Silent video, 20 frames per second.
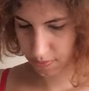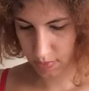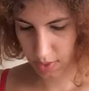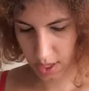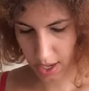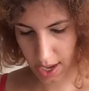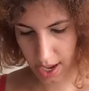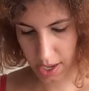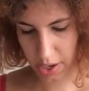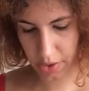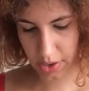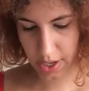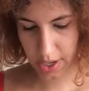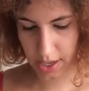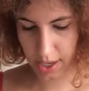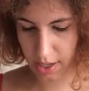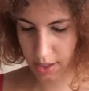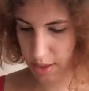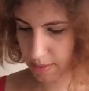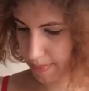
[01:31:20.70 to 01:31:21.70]
Yeah, you're
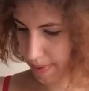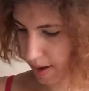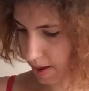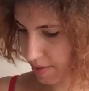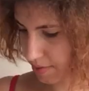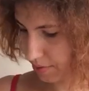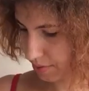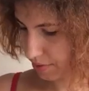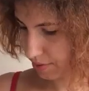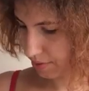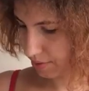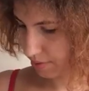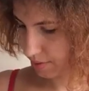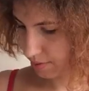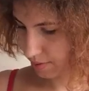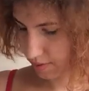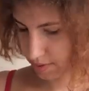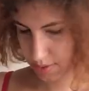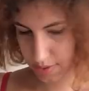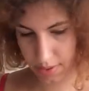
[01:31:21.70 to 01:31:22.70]
cutting them out.
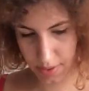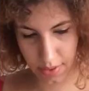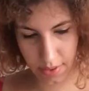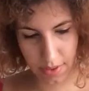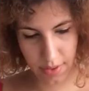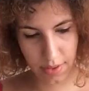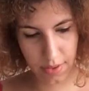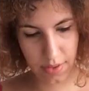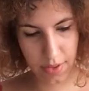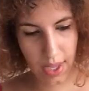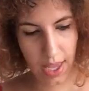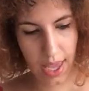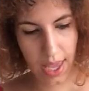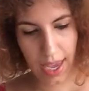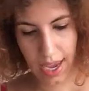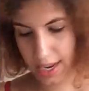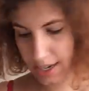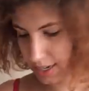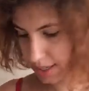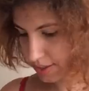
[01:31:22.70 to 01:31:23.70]

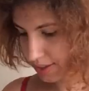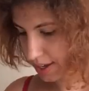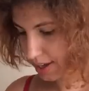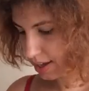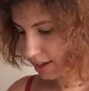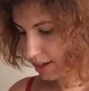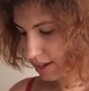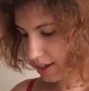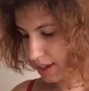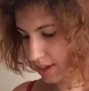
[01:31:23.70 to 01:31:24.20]
Anything